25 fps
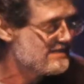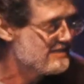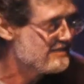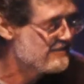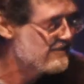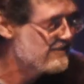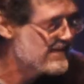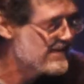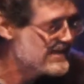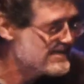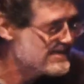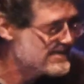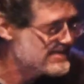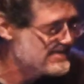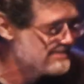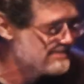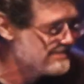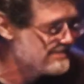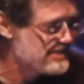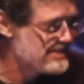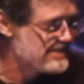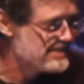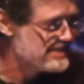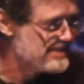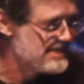
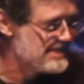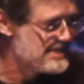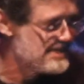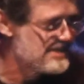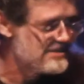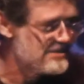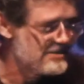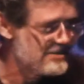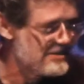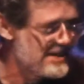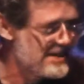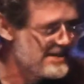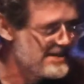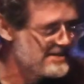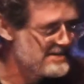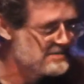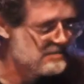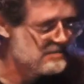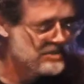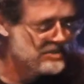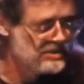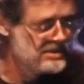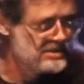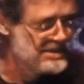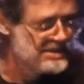flexibility. Other
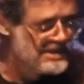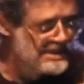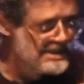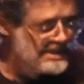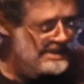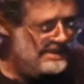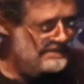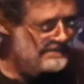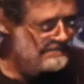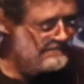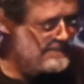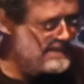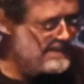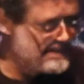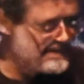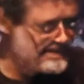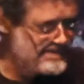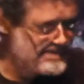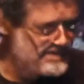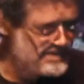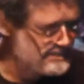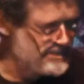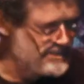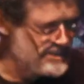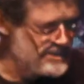animal and
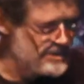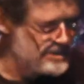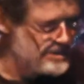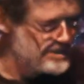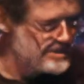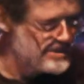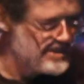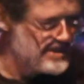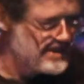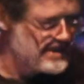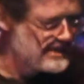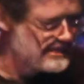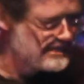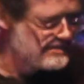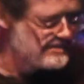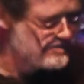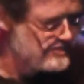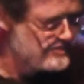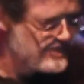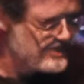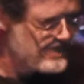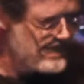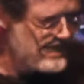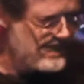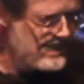plant species can't
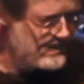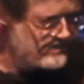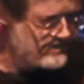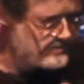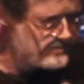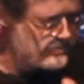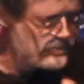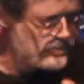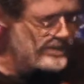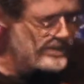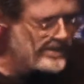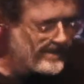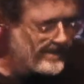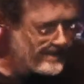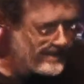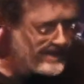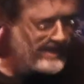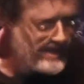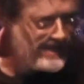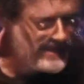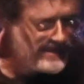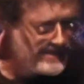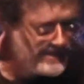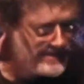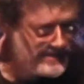react. We
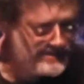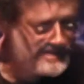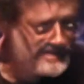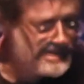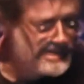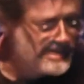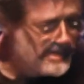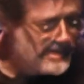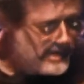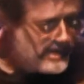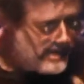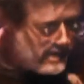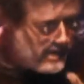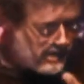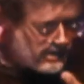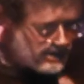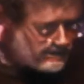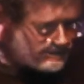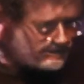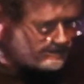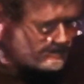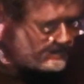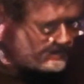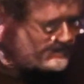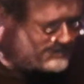can
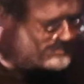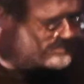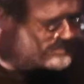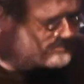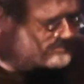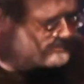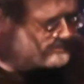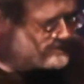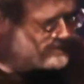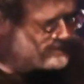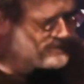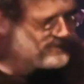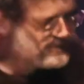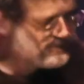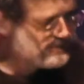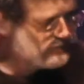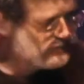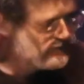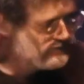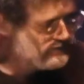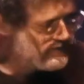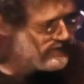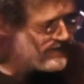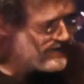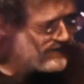our flexibility,
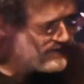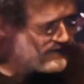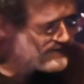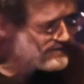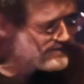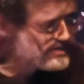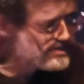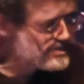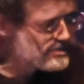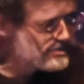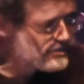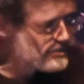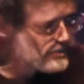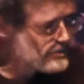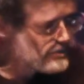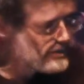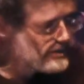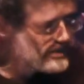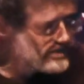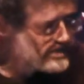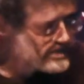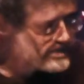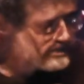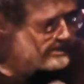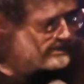we began to
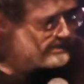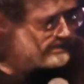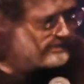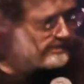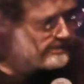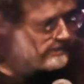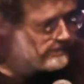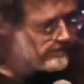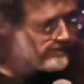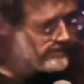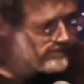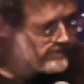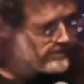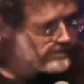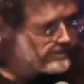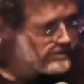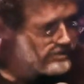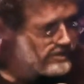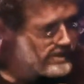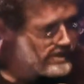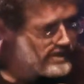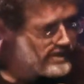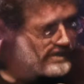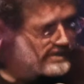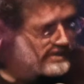experiment with a
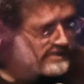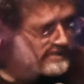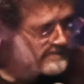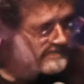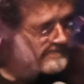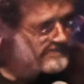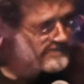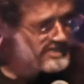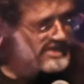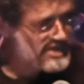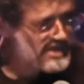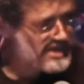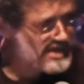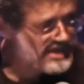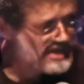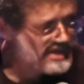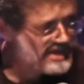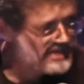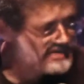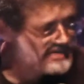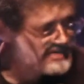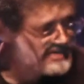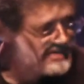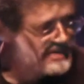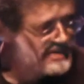new kind of
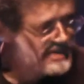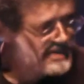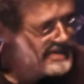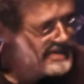diet